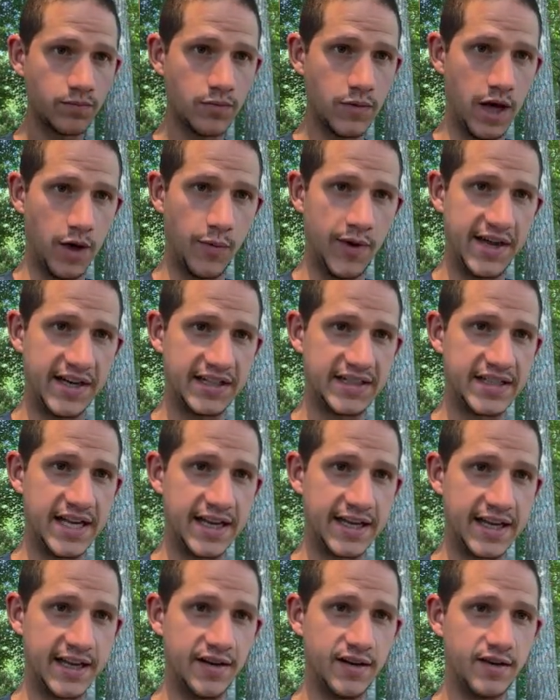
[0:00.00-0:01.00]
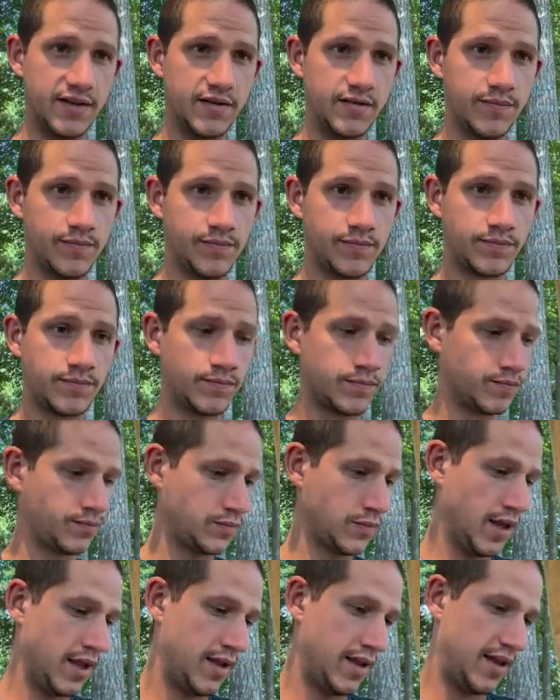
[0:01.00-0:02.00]
Oh, wait a second.
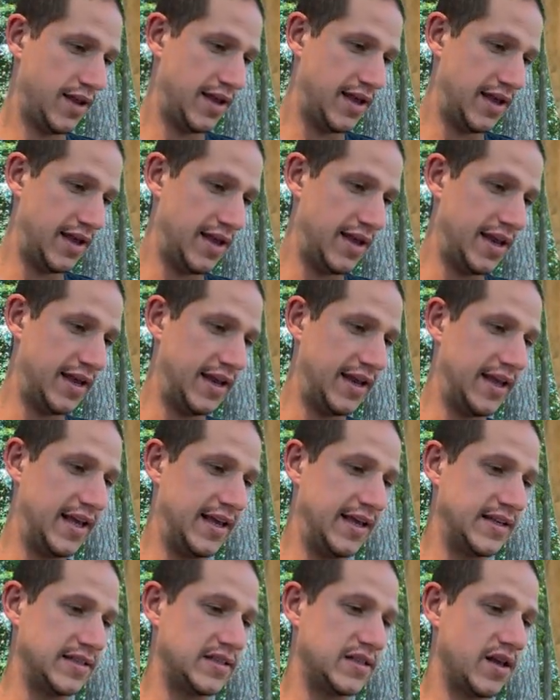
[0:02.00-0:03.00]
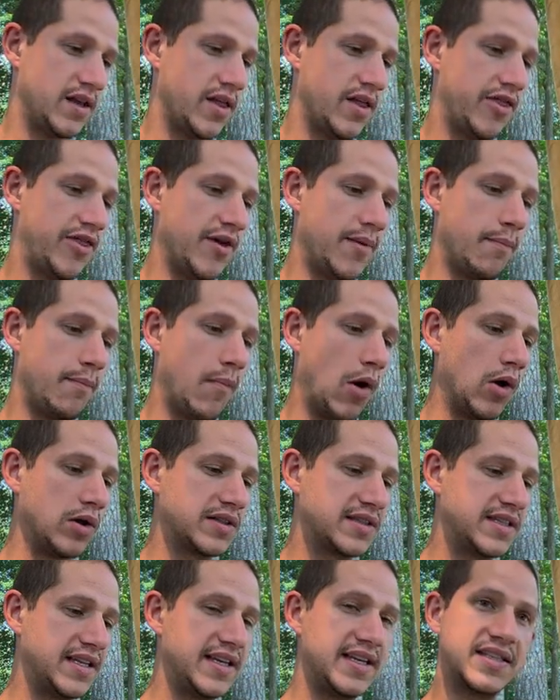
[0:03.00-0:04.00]
It is the
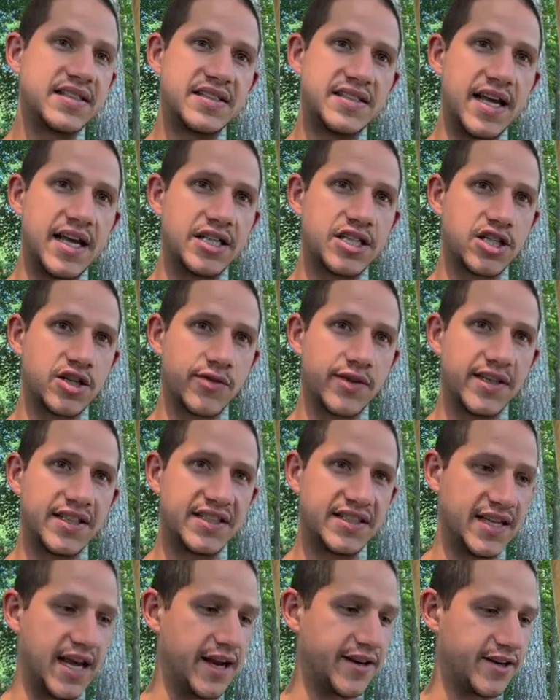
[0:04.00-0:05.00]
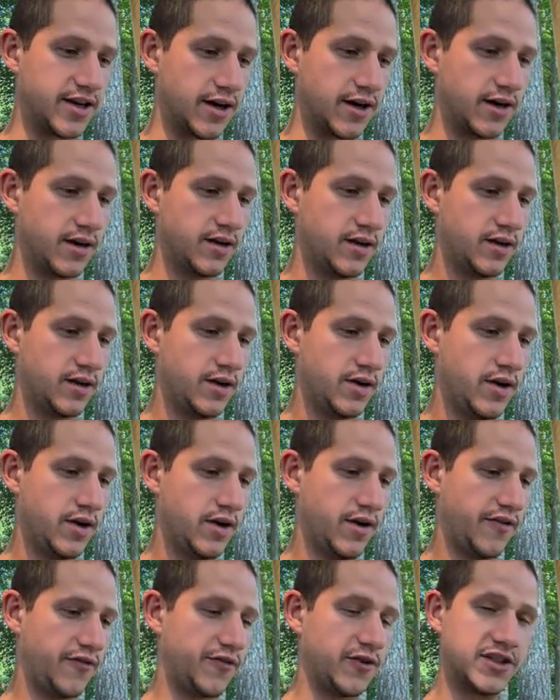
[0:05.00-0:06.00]
Multi-Sensory Center
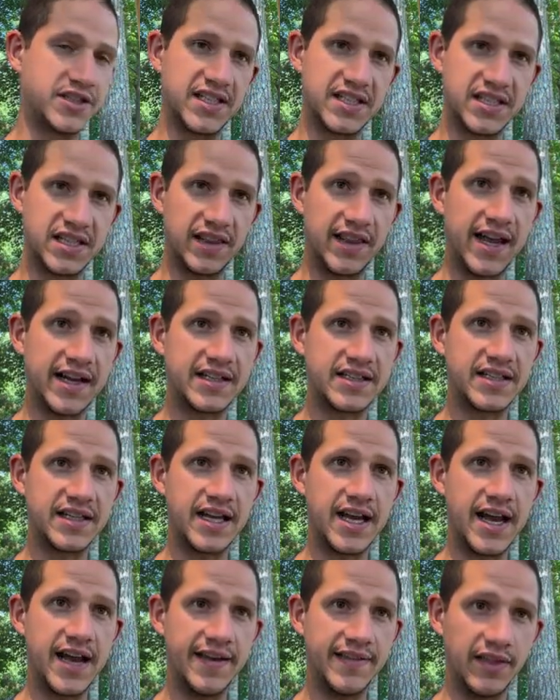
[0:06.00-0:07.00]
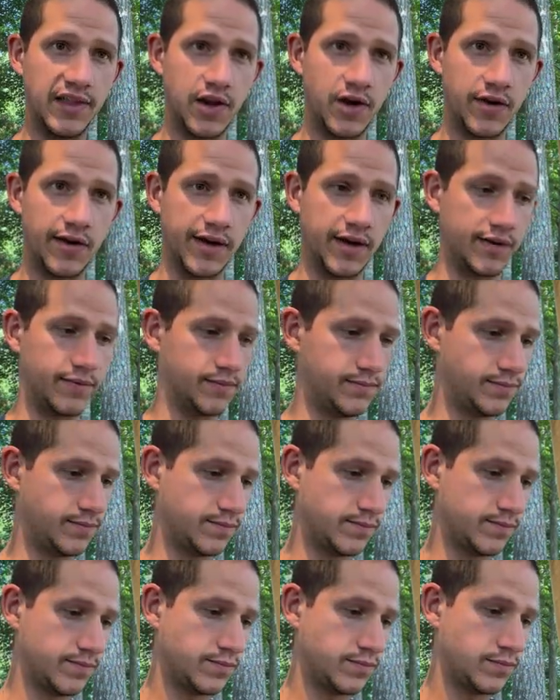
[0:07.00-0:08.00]
for Dyslexia and Learning.
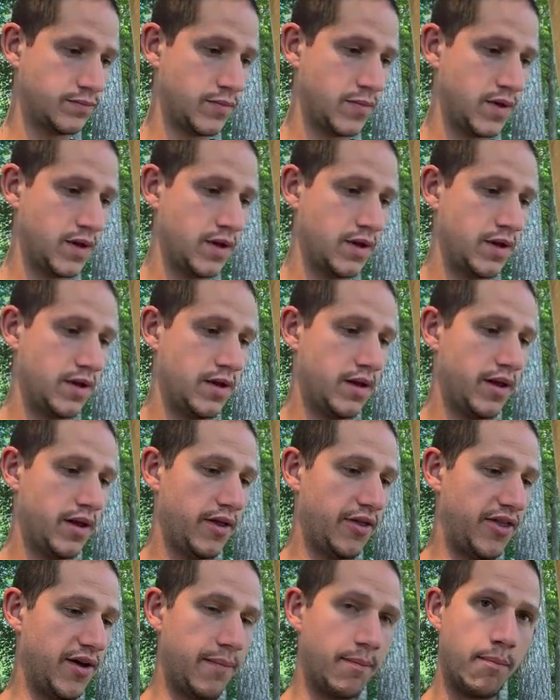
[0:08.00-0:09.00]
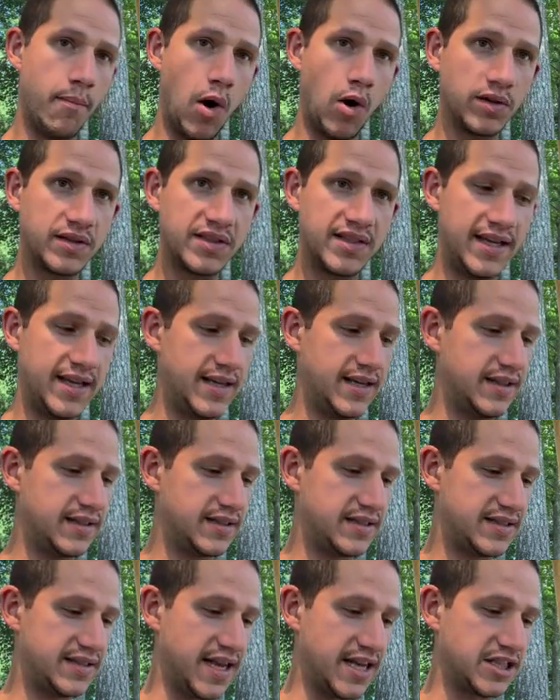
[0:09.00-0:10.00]
The
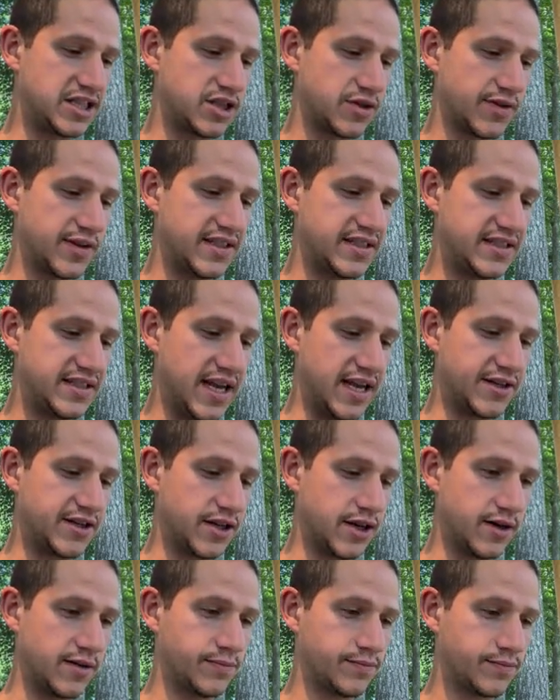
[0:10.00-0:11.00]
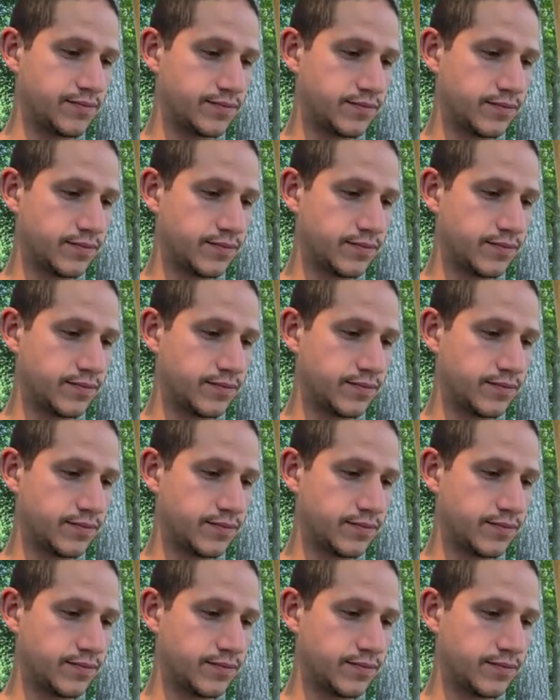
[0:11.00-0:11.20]
Multi-Sensory Center